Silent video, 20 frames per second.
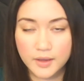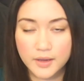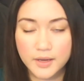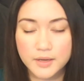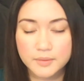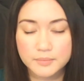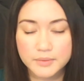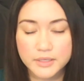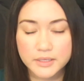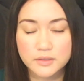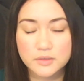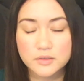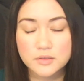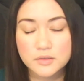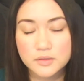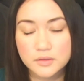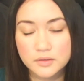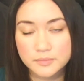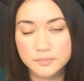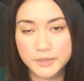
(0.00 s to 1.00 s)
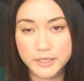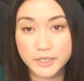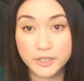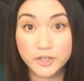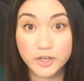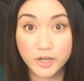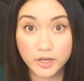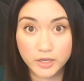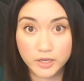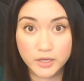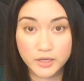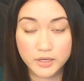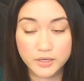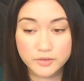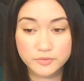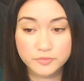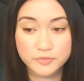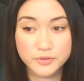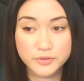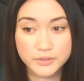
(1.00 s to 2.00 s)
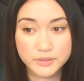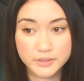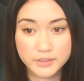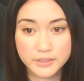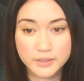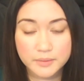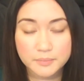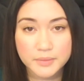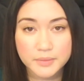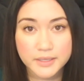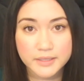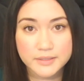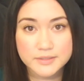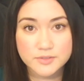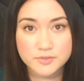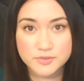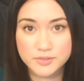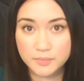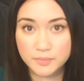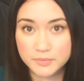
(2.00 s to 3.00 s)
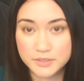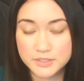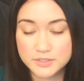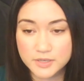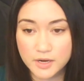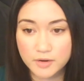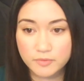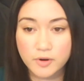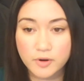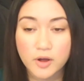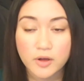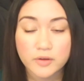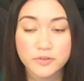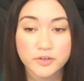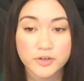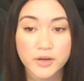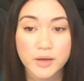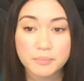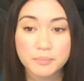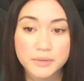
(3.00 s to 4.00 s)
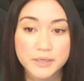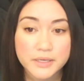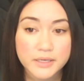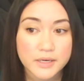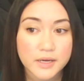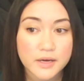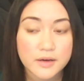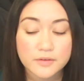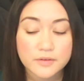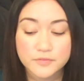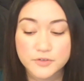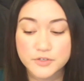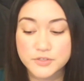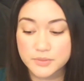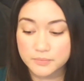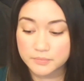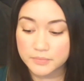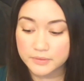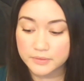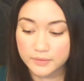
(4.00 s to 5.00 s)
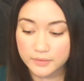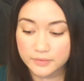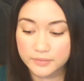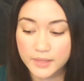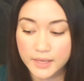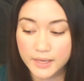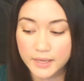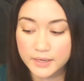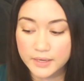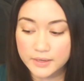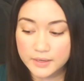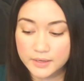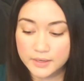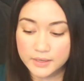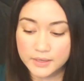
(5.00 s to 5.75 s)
And I'm like, oh my God, really? I'm like, so something's not wrong. They're not big enough or something like that.